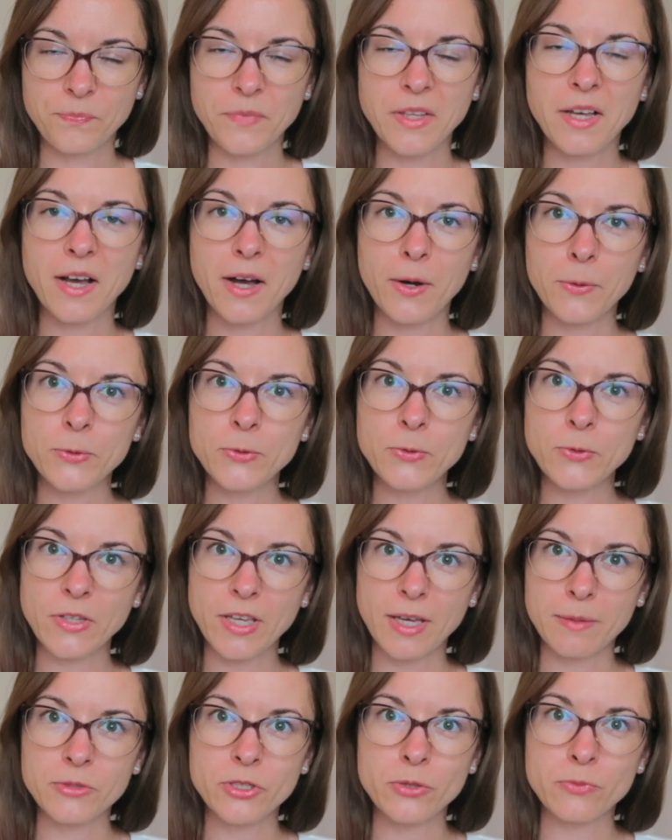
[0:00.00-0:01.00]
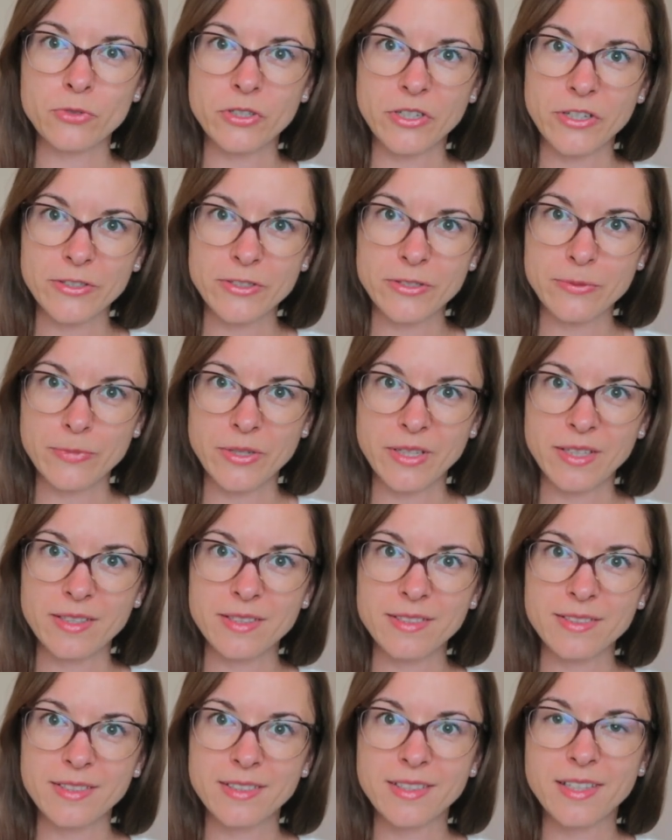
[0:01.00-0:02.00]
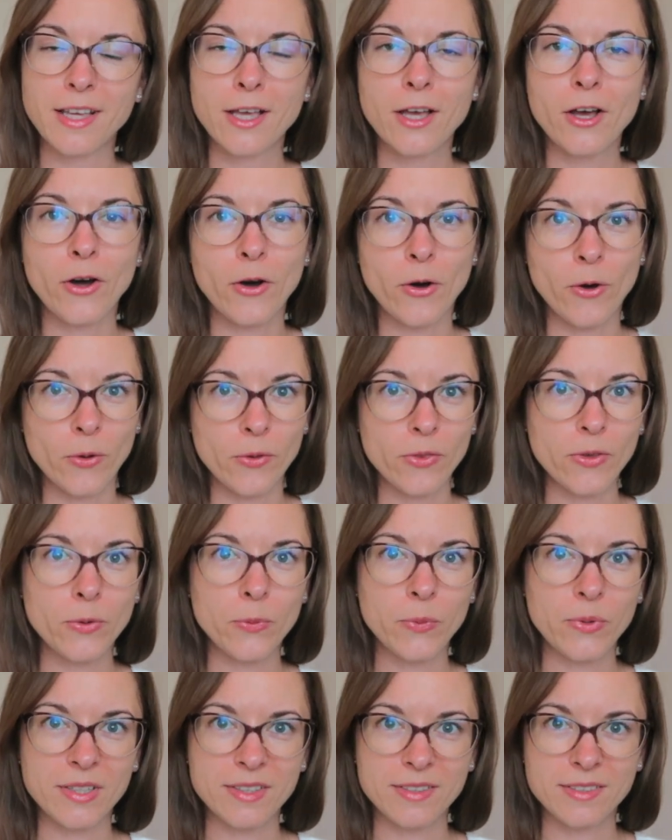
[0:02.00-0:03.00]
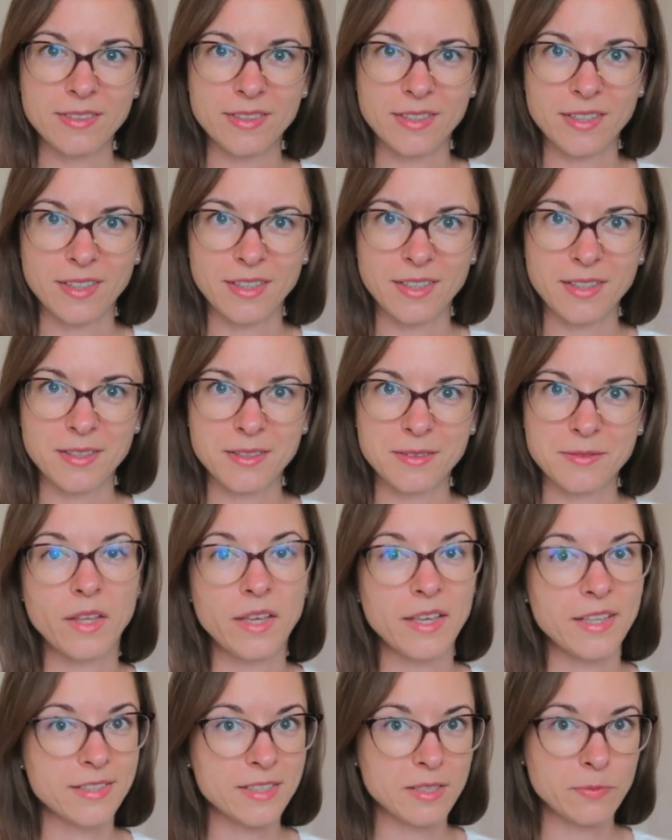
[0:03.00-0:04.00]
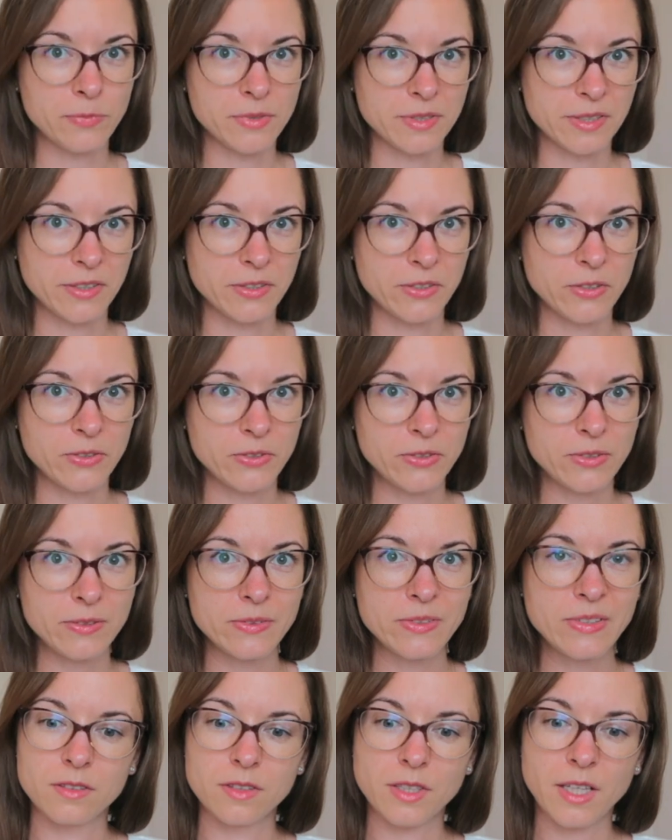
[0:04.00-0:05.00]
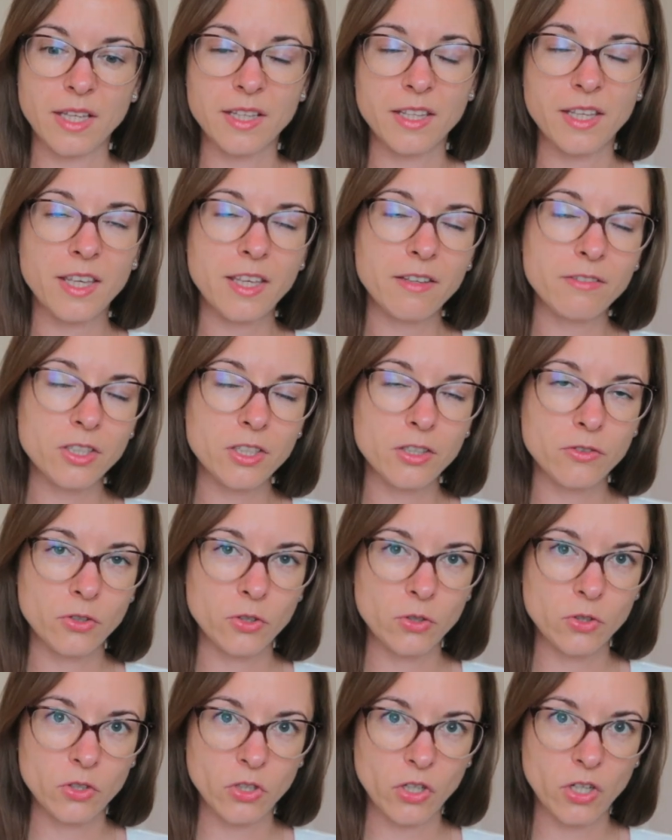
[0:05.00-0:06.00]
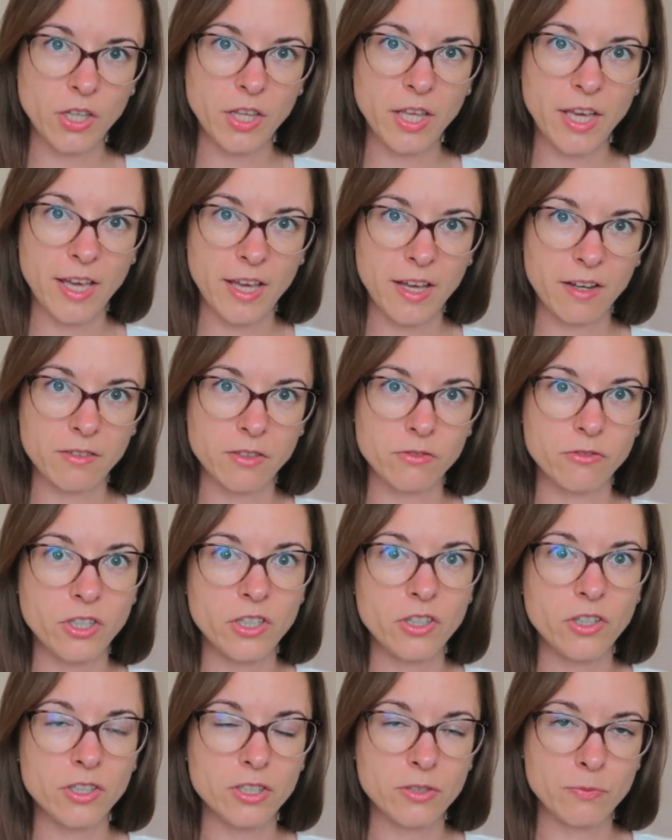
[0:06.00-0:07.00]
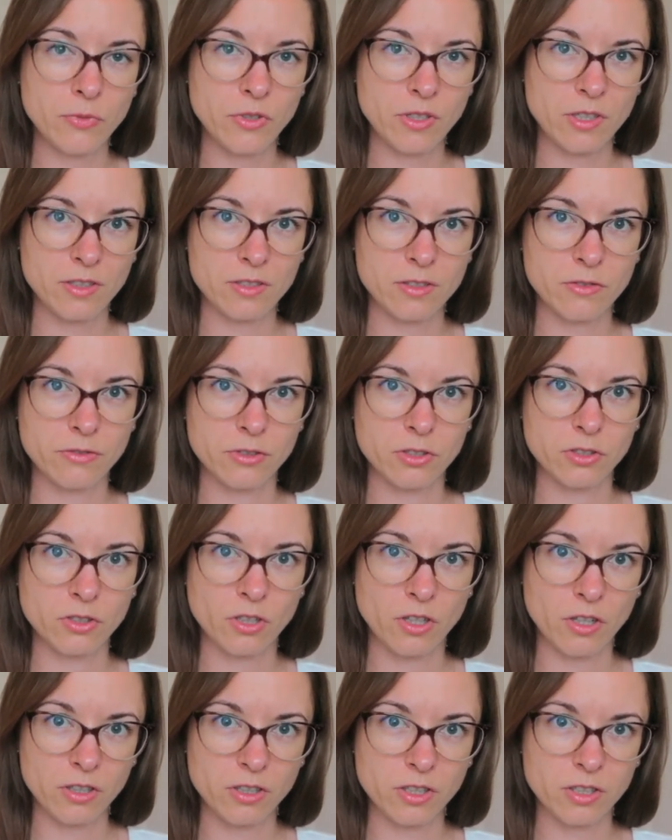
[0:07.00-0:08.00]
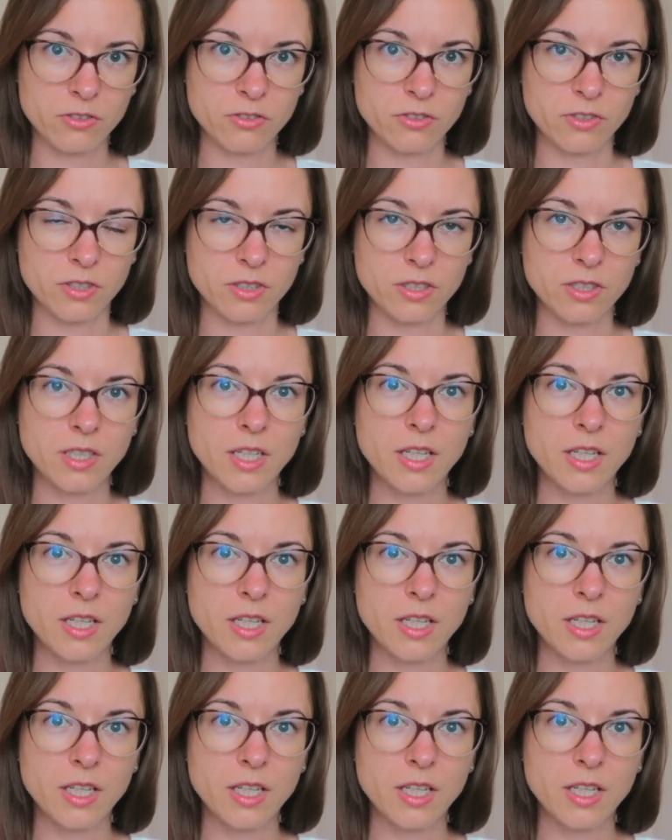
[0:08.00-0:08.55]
how to capture bridesmaids on your wedding day inspire you, and even if you don't have a very experienced photographer